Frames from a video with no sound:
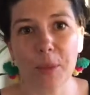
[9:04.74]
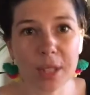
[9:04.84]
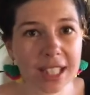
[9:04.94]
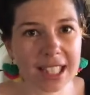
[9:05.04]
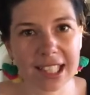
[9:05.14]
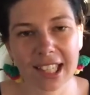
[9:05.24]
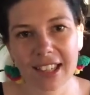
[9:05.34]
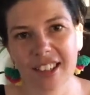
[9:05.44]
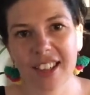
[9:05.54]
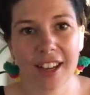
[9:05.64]
with
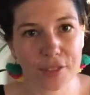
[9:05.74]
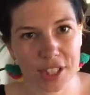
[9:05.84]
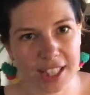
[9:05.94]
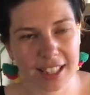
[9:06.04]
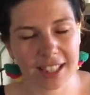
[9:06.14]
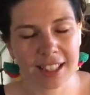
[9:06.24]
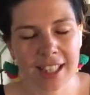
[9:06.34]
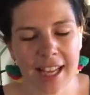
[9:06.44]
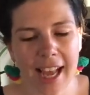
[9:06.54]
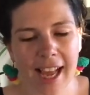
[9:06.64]
dinner and after dinner,
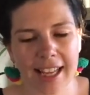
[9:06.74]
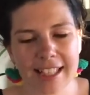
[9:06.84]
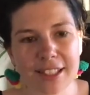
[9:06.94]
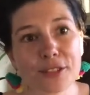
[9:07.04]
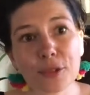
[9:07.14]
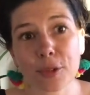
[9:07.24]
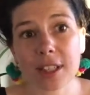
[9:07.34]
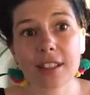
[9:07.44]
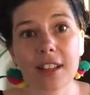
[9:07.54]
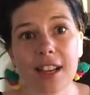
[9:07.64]
and didn't
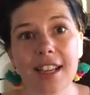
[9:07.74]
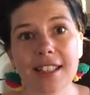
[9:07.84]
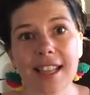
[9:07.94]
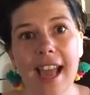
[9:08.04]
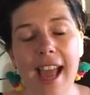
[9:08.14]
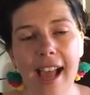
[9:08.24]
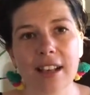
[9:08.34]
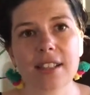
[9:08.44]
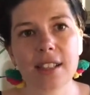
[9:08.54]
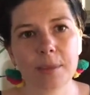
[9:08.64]
realize how
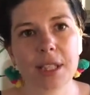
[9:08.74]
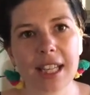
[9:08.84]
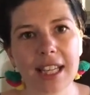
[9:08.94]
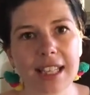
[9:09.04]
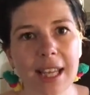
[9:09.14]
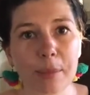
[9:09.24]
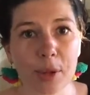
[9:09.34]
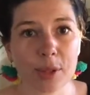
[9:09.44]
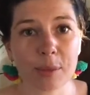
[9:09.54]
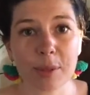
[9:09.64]
stimulating they
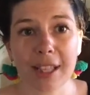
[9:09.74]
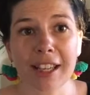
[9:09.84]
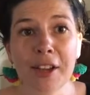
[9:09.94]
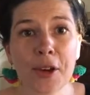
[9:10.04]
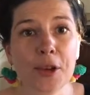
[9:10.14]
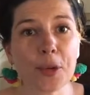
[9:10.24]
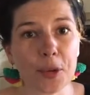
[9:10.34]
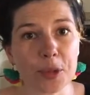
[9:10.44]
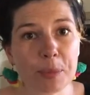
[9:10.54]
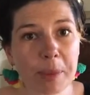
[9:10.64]
possibly
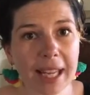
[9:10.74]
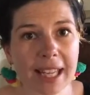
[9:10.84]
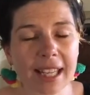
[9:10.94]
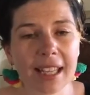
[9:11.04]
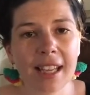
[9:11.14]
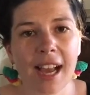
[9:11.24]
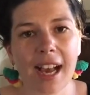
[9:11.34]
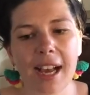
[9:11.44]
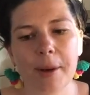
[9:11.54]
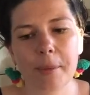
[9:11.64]
could be.
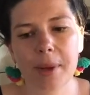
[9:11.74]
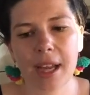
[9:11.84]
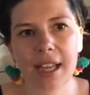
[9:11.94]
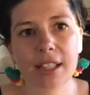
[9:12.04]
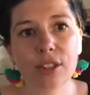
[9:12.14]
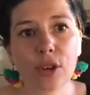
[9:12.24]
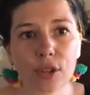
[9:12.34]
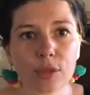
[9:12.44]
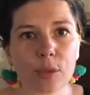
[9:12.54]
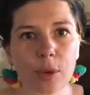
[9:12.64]
And a lot
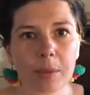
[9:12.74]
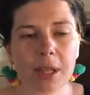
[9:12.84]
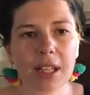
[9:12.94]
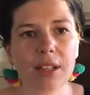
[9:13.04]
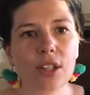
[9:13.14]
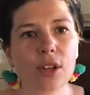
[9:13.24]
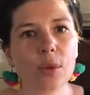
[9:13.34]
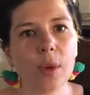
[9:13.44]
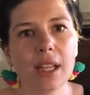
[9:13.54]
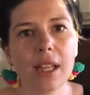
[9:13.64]
of women,
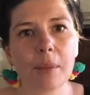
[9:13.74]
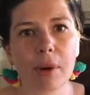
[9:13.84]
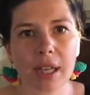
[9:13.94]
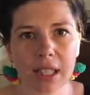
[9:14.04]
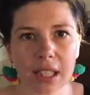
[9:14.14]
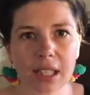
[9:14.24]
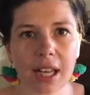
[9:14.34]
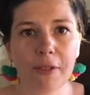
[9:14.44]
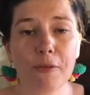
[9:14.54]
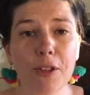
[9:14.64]
when they're pregnant,
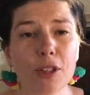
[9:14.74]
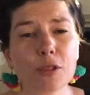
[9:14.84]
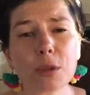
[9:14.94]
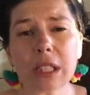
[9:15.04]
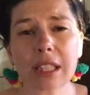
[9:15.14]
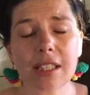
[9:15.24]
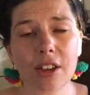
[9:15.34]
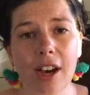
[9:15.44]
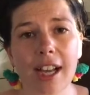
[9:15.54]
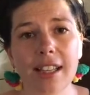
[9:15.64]
feel really
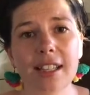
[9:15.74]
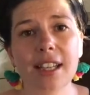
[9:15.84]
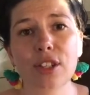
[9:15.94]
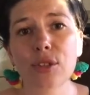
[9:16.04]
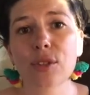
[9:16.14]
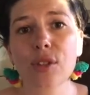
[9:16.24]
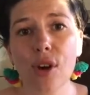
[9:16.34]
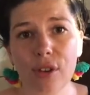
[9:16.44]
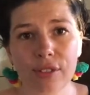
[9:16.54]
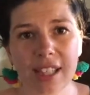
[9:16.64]
tired and use
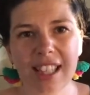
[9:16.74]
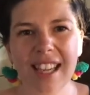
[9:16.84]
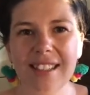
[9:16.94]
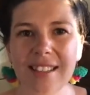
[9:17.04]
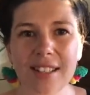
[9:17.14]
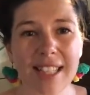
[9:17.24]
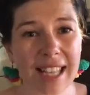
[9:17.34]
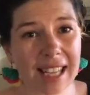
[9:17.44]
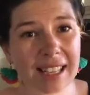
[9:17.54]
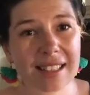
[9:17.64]
coffee and
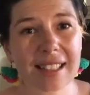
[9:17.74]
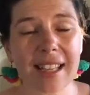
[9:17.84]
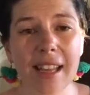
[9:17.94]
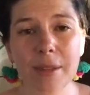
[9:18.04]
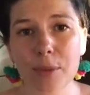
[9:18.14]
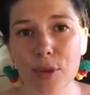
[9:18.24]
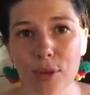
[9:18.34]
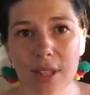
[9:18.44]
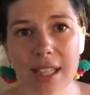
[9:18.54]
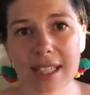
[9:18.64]
tea to get them
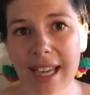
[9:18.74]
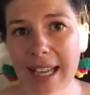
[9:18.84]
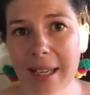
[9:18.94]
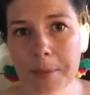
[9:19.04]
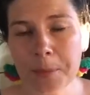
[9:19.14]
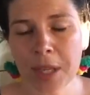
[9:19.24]
through their day.